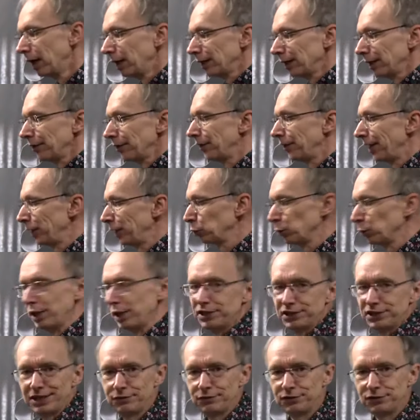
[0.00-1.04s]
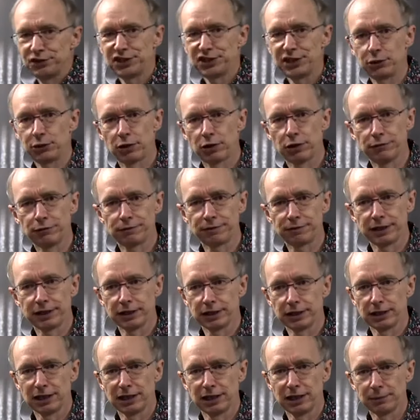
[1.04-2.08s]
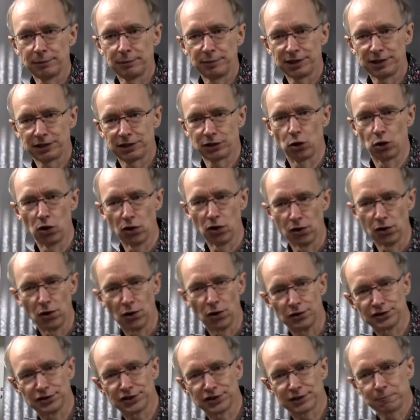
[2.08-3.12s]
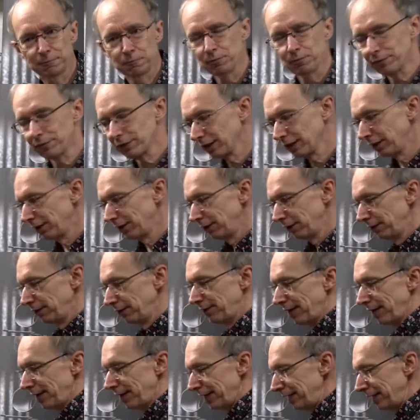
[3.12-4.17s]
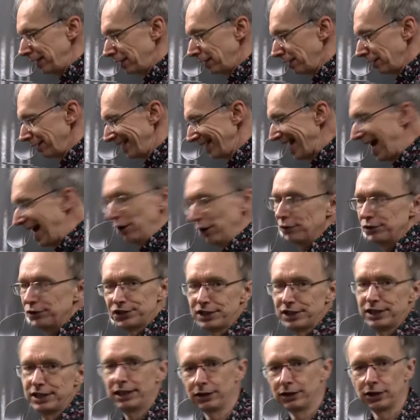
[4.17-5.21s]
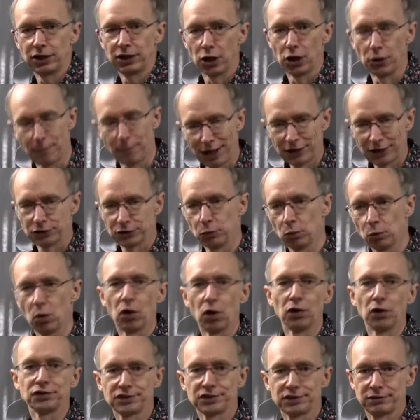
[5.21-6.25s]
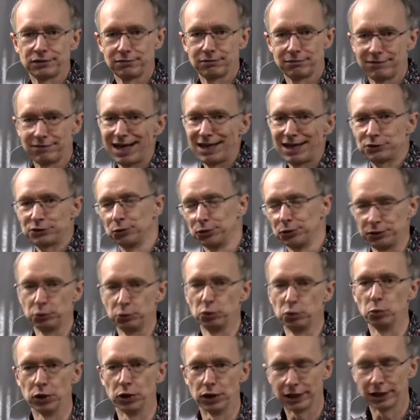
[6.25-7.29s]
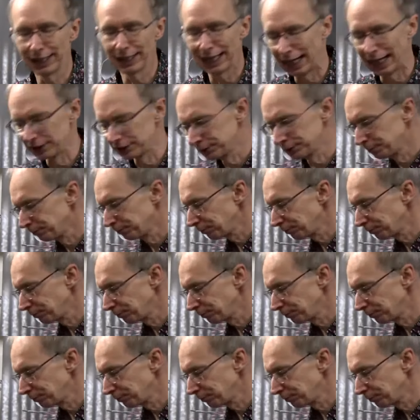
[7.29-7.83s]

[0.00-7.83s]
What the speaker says: They always give a 0 figure because they are guaranteeing that no matter what, that's what it will work at.